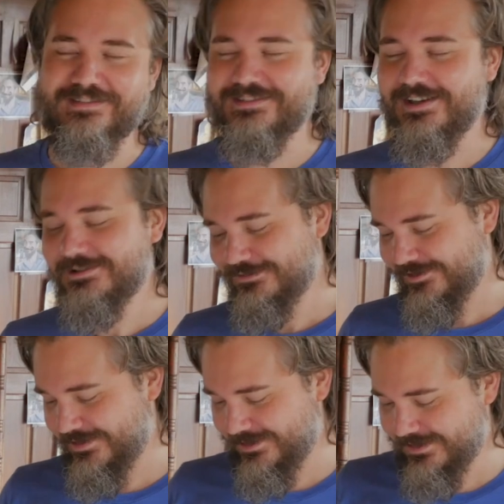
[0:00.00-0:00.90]
stuck there
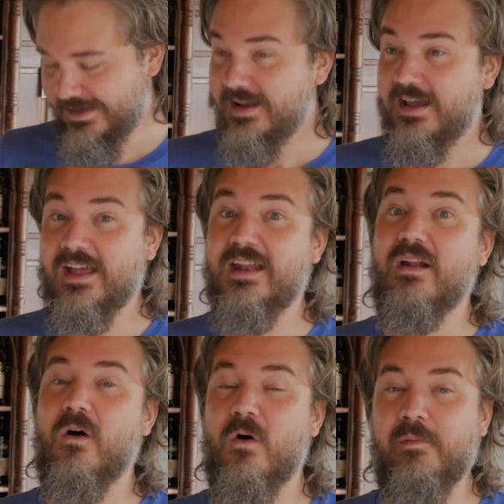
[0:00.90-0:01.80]
for something.
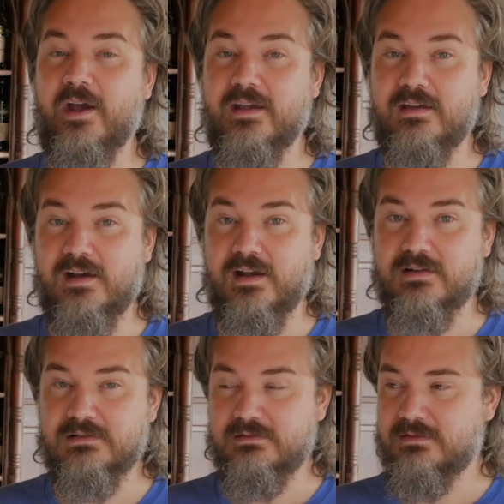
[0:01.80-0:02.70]
And oh my
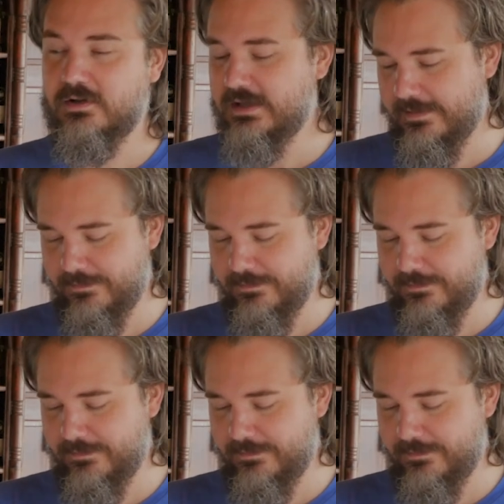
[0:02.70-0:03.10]
gosh. Okay,